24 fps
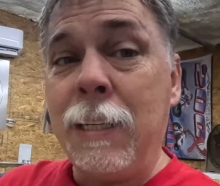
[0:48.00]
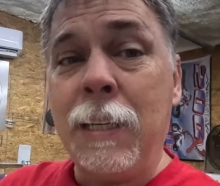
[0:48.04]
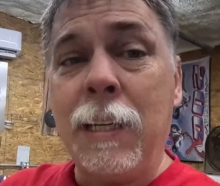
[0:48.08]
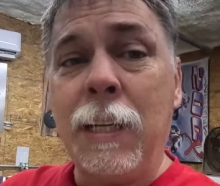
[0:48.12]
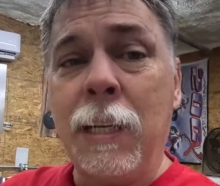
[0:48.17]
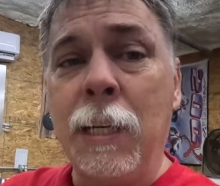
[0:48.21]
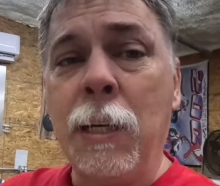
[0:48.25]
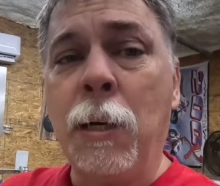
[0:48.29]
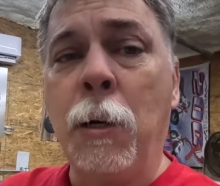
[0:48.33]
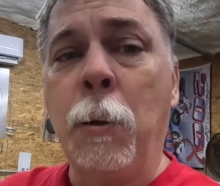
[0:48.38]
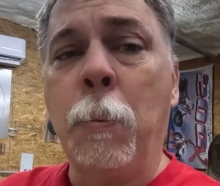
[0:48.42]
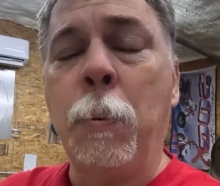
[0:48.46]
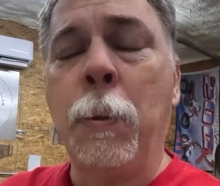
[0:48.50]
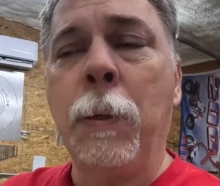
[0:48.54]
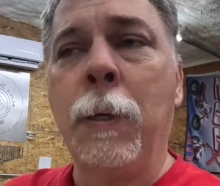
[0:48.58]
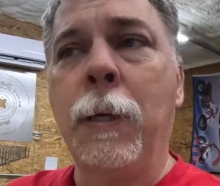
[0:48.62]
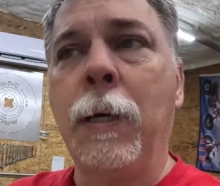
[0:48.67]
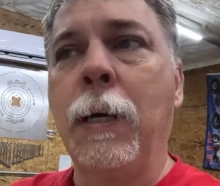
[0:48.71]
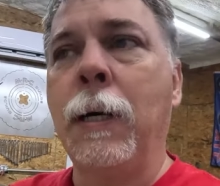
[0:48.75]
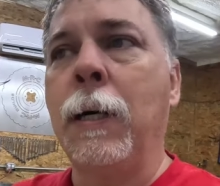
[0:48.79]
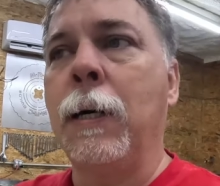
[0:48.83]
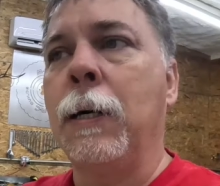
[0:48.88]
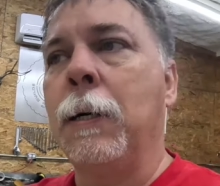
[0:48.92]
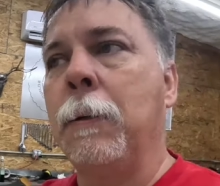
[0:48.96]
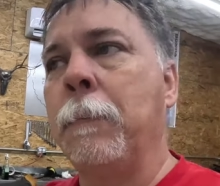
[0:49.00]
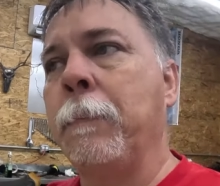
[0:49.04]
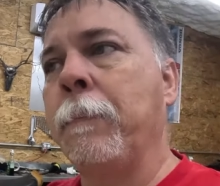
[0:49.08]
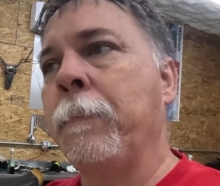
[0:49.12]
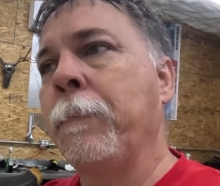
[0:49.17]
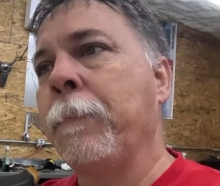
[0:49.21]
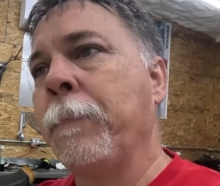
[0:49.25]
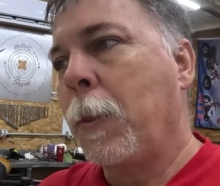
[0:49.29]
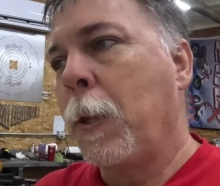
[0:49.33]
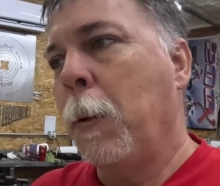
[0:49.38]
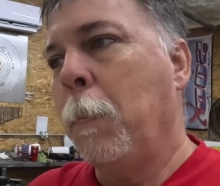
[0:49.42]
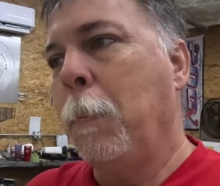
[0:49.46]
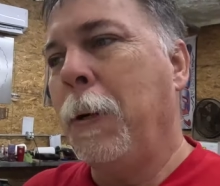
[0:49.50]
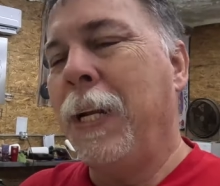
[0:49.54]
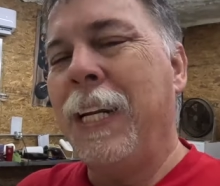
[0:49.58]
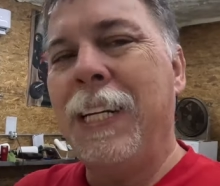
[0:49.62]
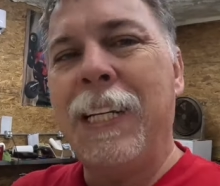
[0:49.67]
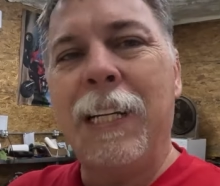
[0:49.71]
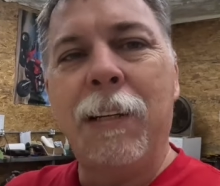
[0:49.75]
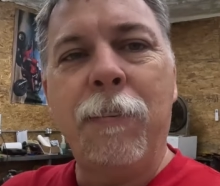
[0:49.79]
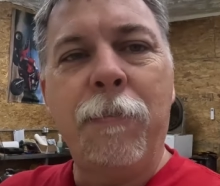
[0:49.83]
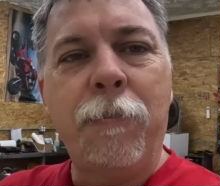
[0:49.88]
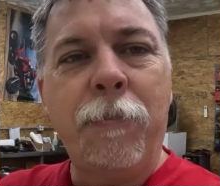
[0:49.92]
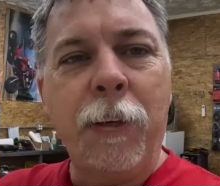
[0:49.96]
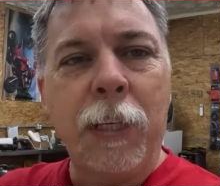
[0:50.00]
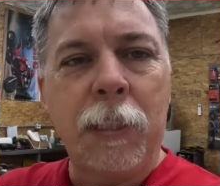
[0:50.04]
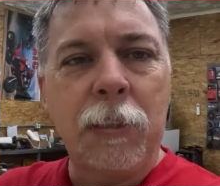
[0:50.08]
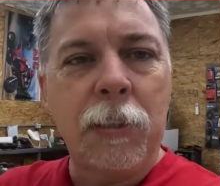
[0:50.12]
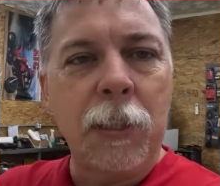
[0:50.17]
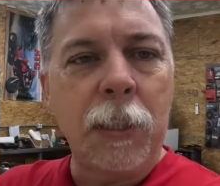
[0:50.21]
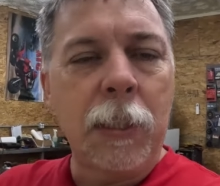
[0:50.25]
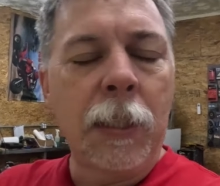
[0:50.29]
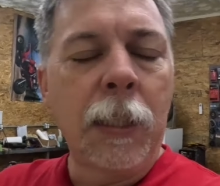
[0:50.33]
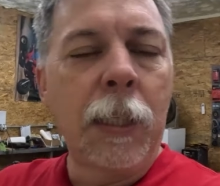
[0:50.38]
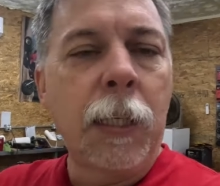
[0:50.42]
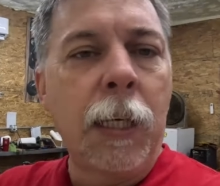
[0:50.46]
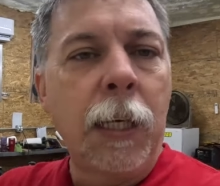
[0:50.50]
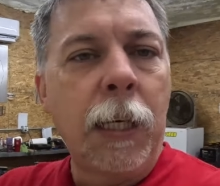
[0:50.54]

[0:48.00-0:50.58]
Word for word: did help. Um, but it didn't fix it.